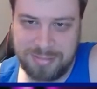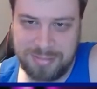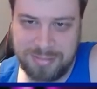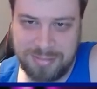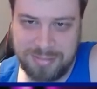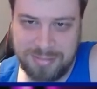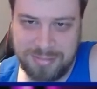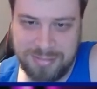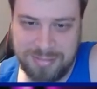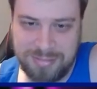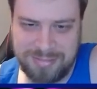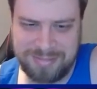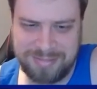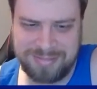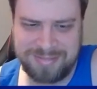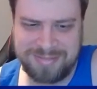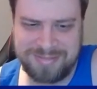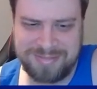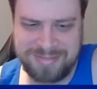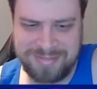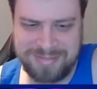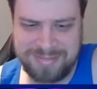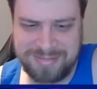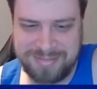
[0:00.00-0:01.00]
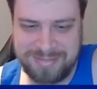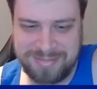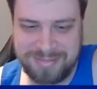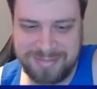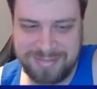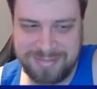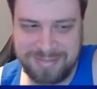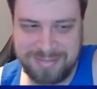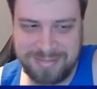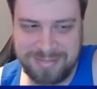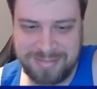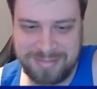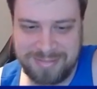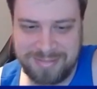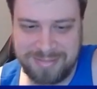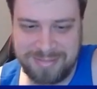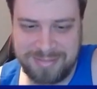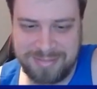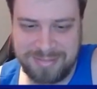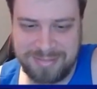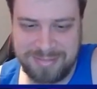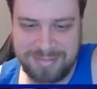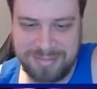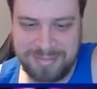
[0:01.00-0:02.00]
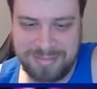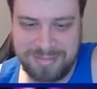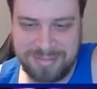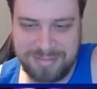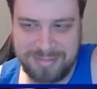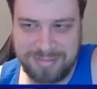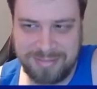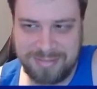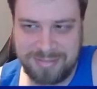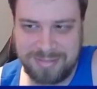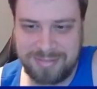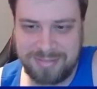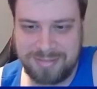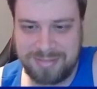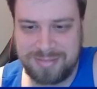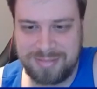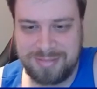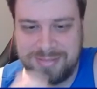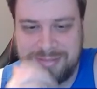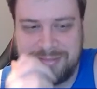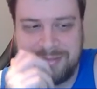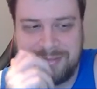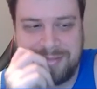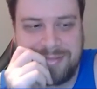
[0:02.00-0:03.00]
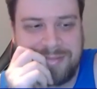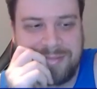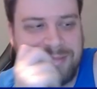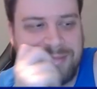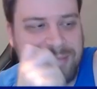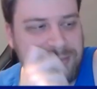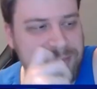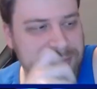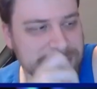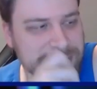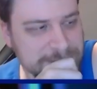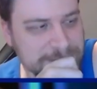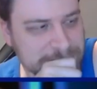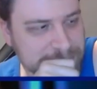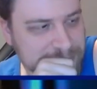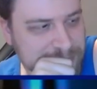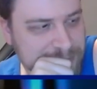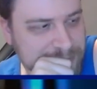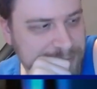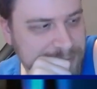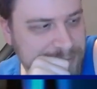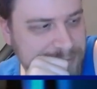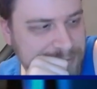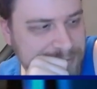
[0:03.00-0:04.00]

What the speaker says: (not speaking)